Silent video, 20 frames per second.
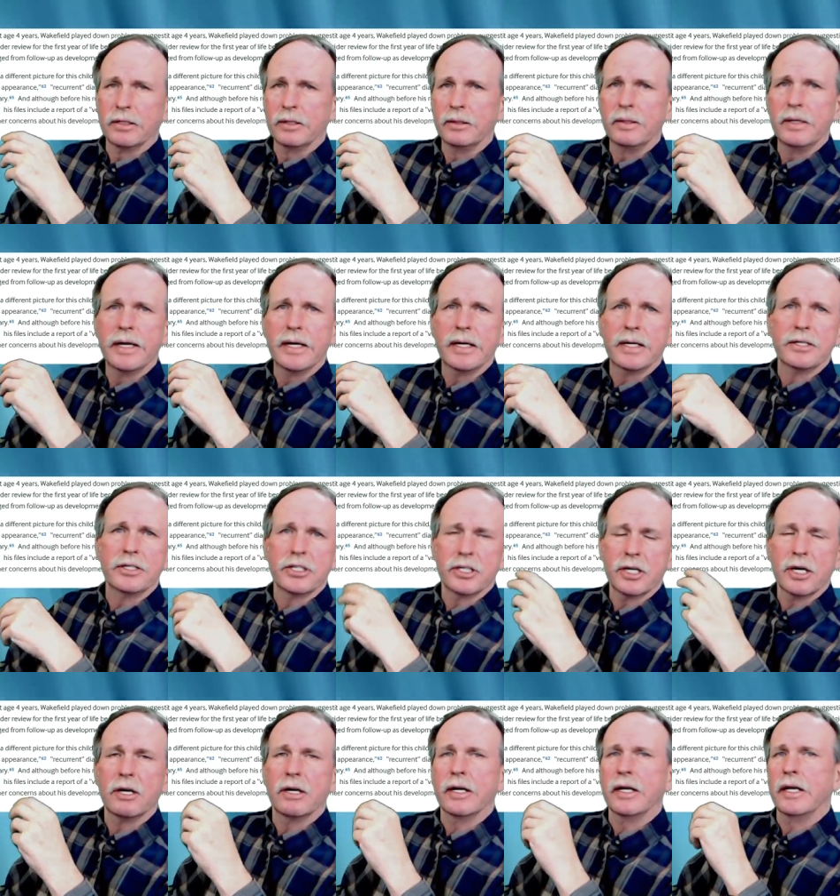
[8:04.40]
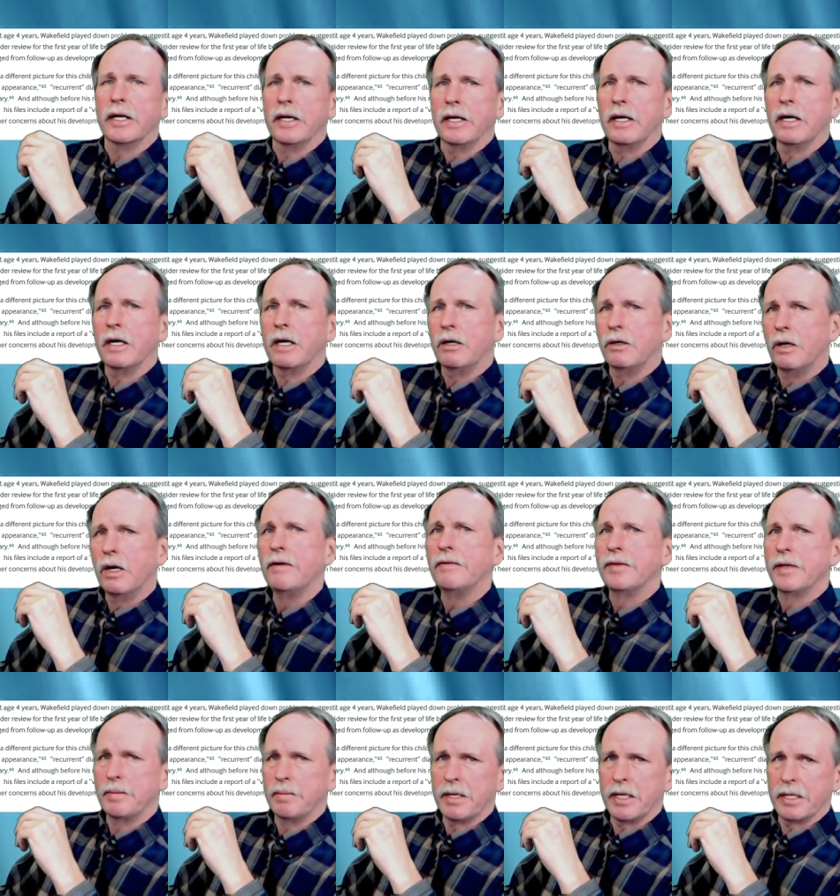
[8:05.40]
delays starting at
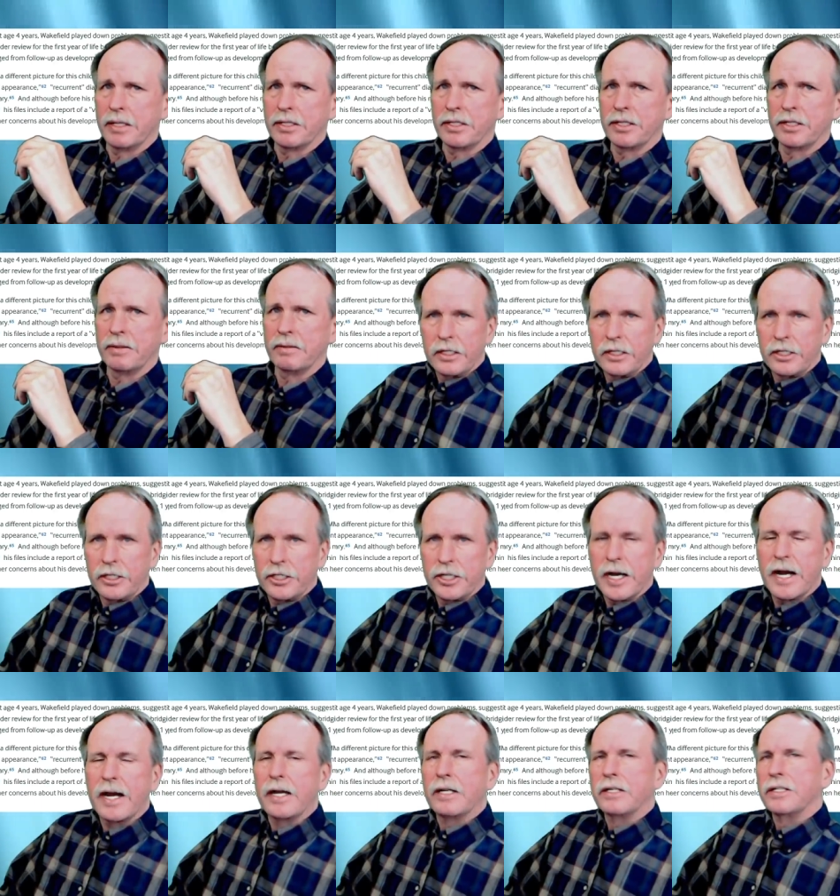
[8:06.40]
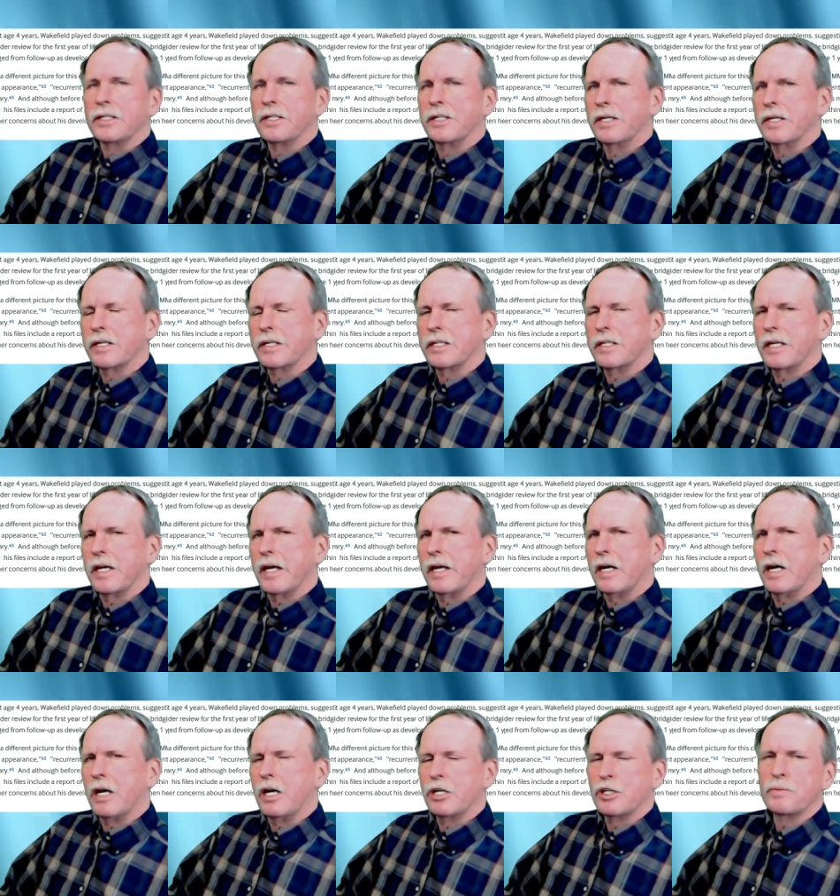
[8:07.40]
11 months. Child 6 had
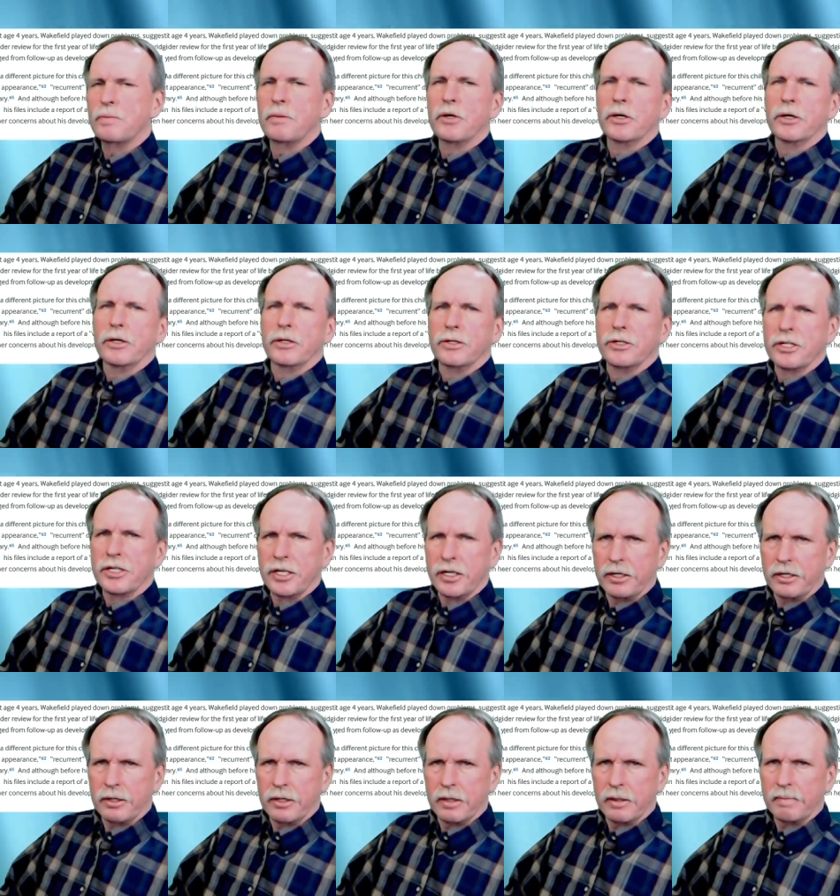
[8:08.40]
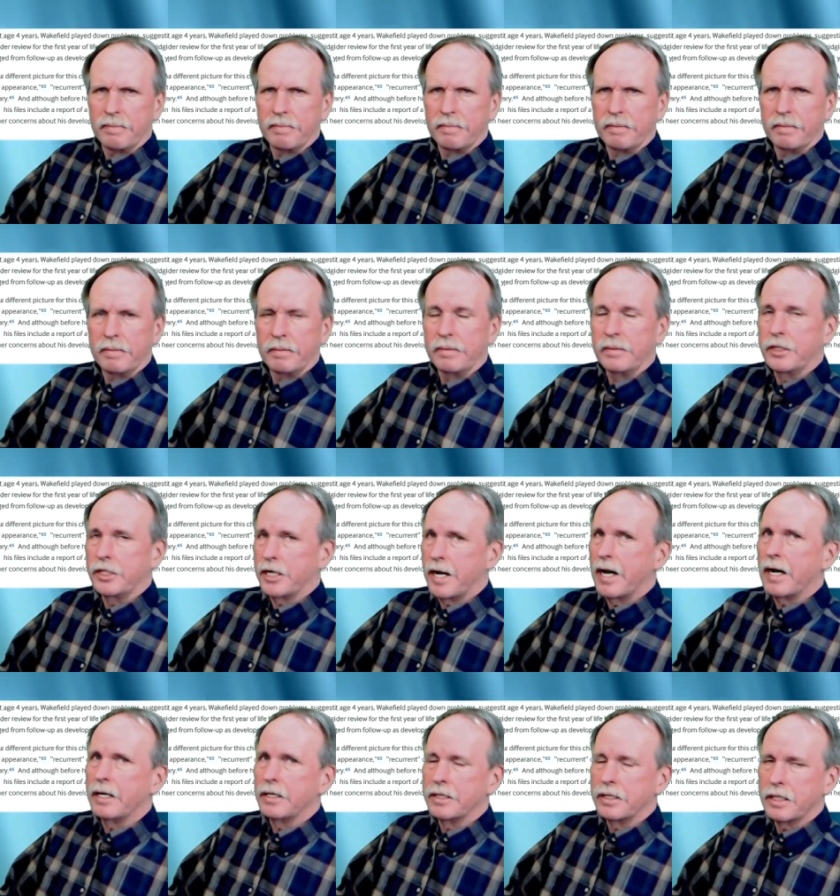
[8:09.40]
Asperger's syndrome.
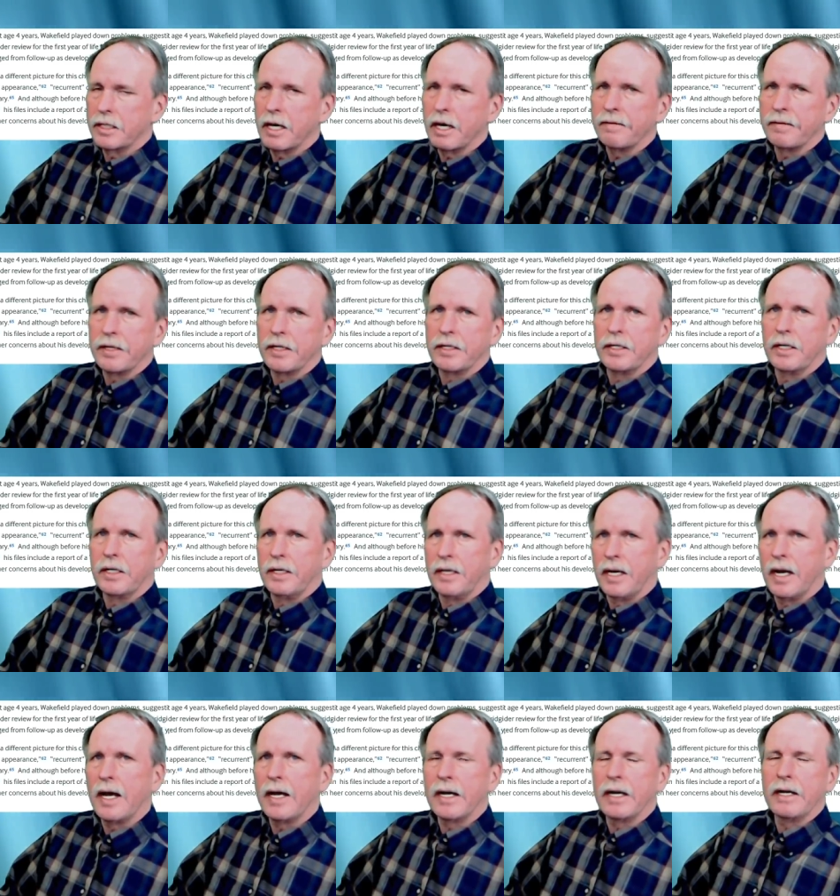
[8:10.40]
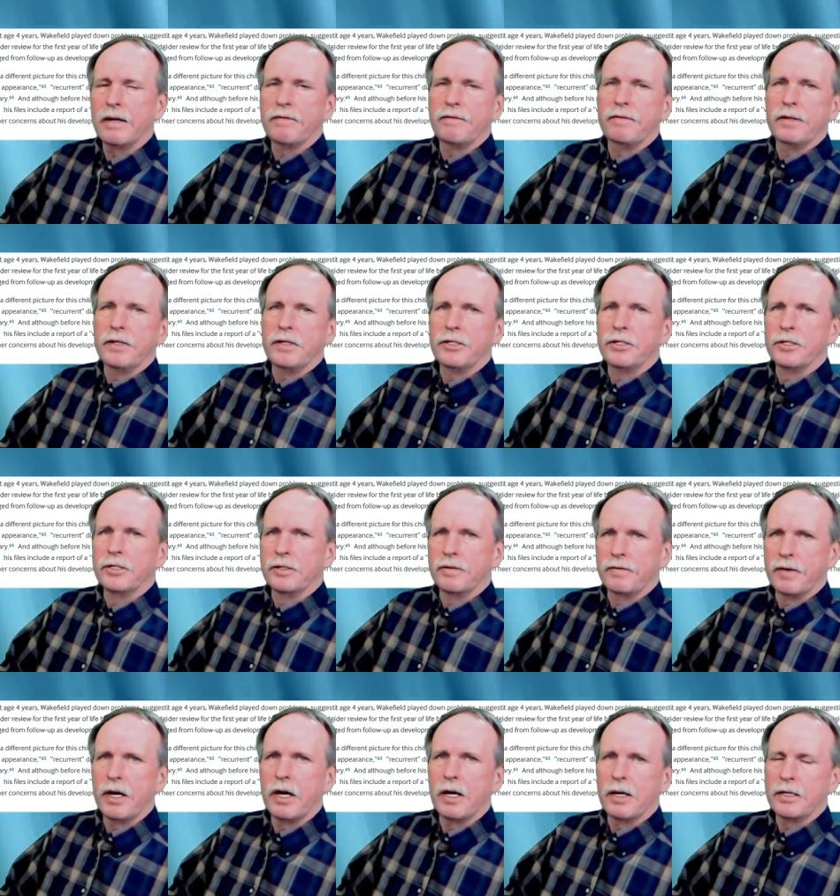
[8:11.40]
Child 7 did not have features
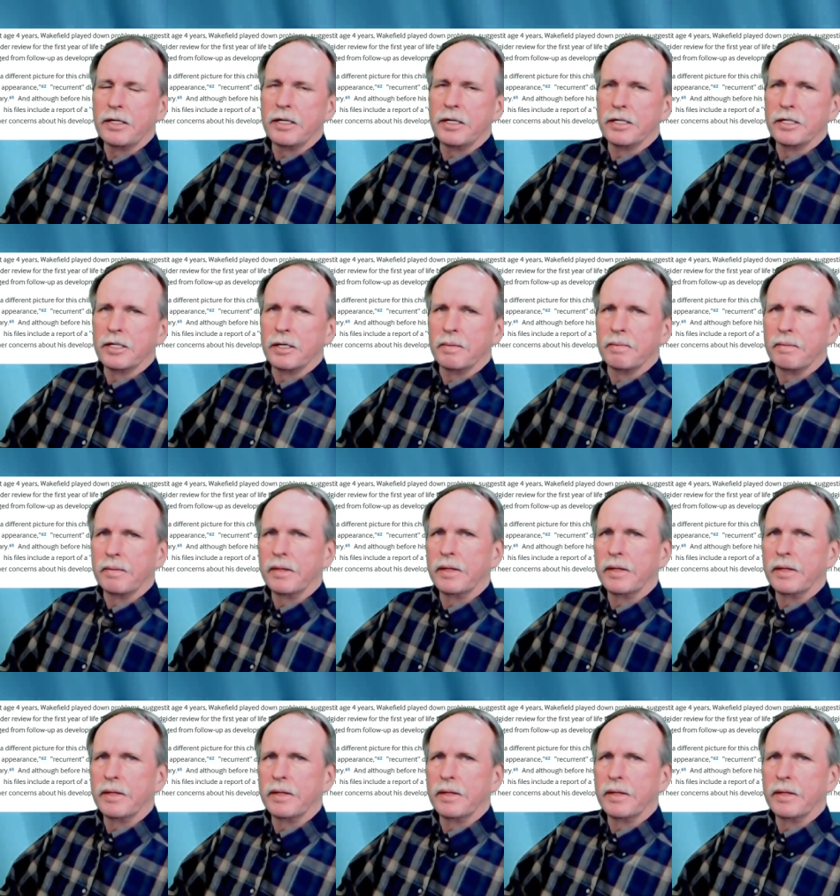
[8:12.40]
of autism.